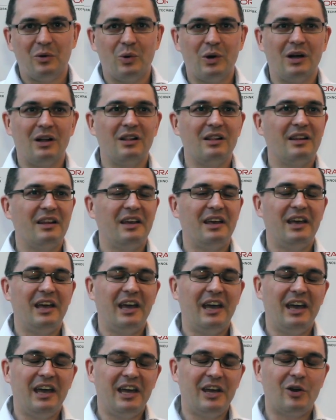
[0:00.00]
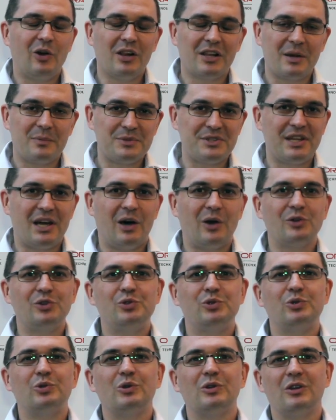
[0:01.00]
Well, it all comes down
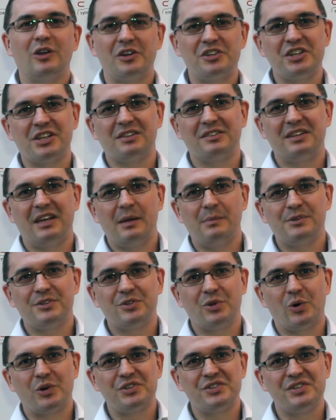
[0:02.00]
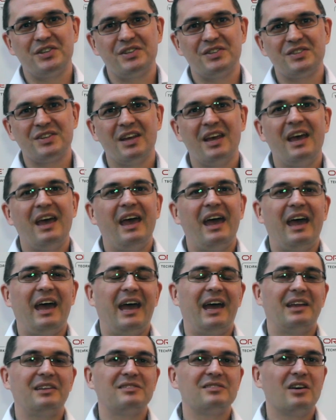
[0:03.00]
to logical table sources
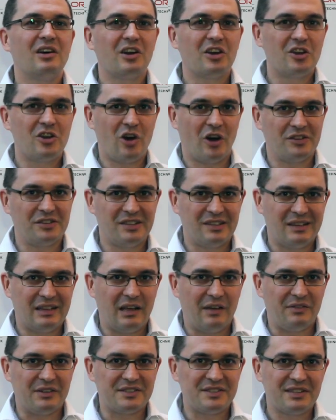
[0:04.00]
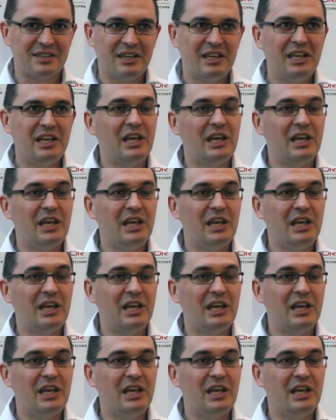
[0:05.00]
and content levels.